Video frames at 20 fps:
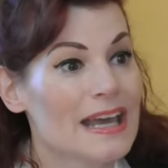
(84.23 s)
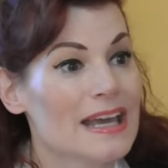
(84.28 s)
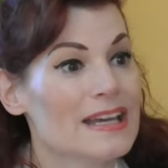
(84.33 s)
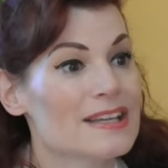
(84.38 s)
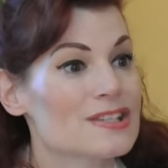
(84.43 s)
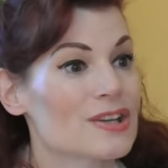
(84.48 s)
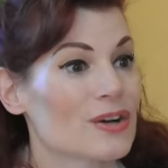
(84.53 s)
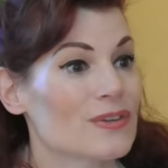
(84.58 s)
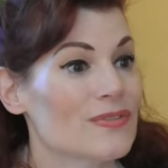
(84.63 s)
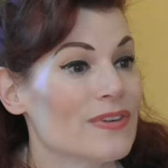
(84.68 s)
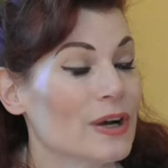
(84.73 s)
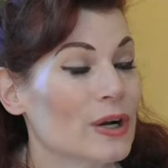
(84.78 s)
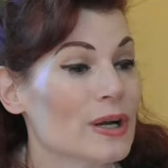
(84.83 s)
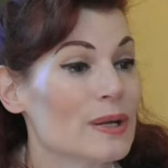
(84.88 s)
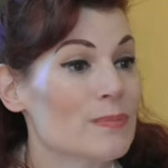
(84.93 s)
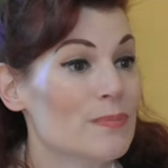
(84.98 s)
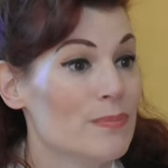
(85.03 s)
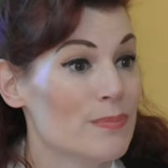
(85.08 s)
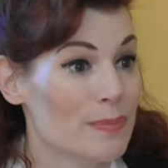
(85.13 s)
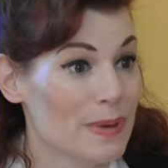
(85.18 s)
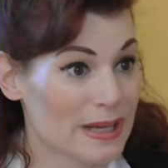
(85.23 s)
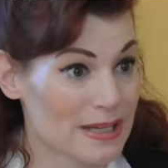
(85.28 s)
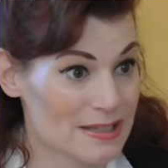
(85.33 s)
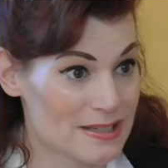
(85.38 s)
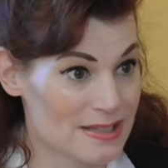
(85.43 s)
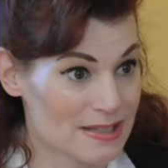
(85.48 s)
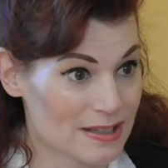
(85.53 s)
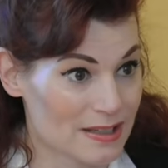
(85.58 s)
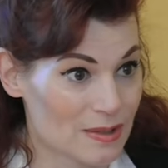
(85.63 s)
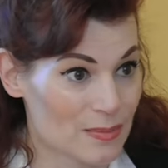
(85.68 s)
is our very
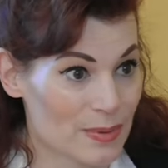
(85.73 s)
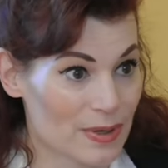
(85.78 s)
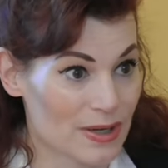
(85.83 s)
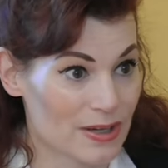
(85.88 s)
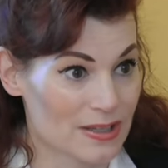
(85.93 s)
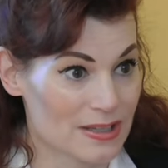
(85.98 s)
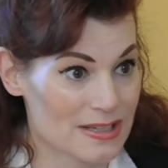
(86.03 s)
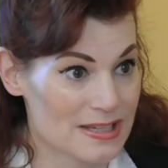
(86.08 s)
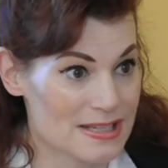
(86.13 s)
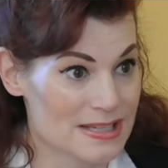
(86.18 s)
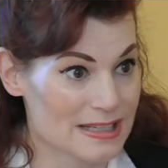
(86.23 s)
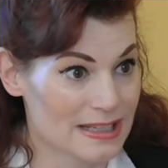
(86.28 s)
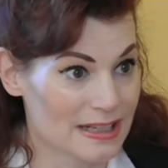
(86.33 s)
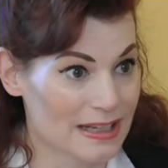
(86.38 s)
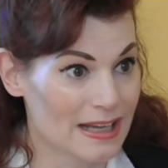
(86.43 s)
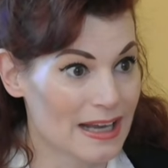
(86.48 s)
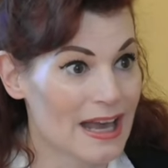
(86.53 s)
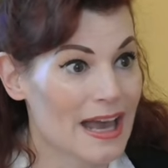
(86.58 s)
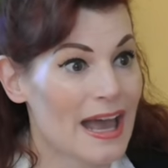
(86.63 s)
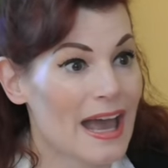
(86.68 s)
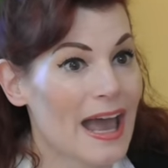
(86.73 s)
basic policy.